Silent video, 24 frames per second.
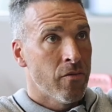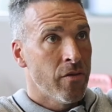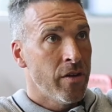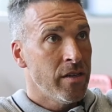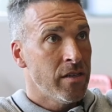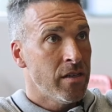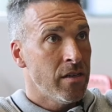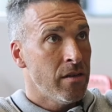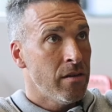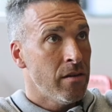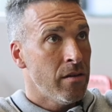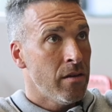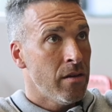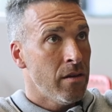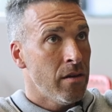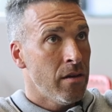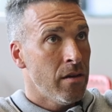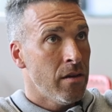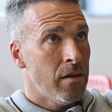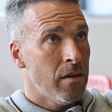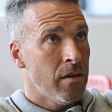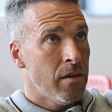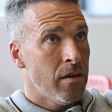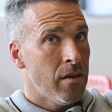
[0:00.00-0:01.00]
reason
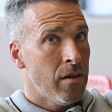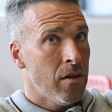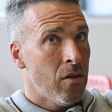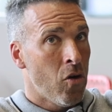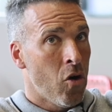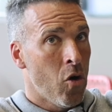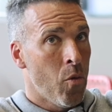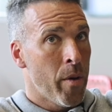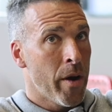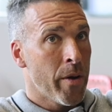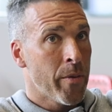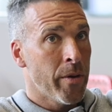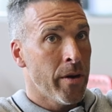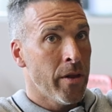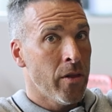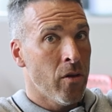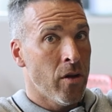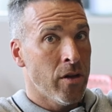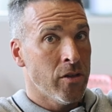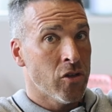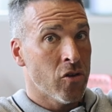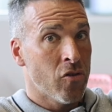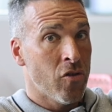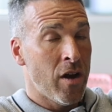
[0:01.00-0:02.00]
home equity
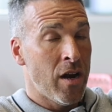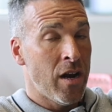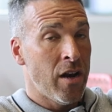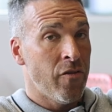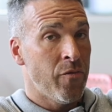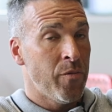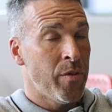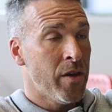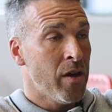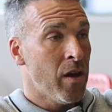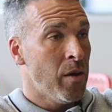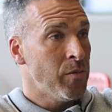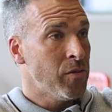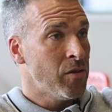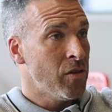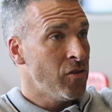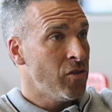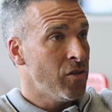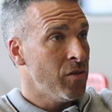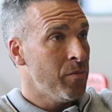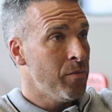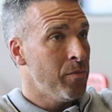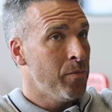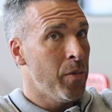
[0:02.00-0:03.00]
lines of credit have become
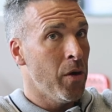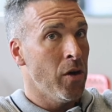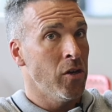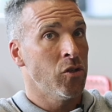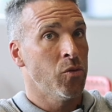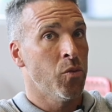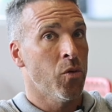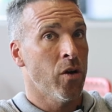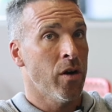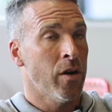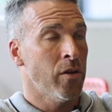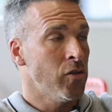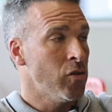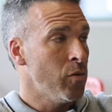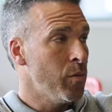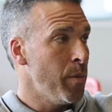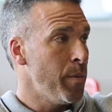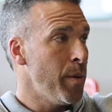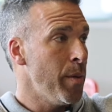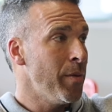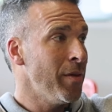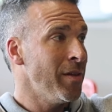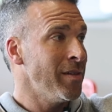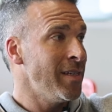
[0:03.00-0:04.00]
such a buzzword and so many
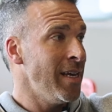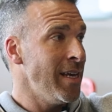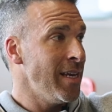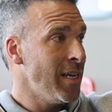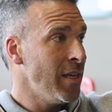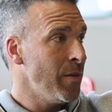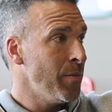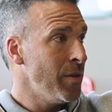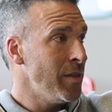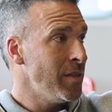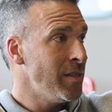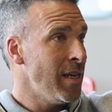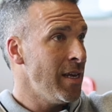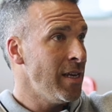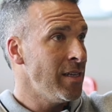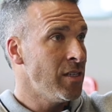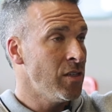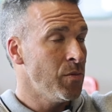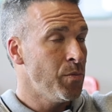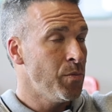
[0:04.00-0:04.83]
people are taking these days is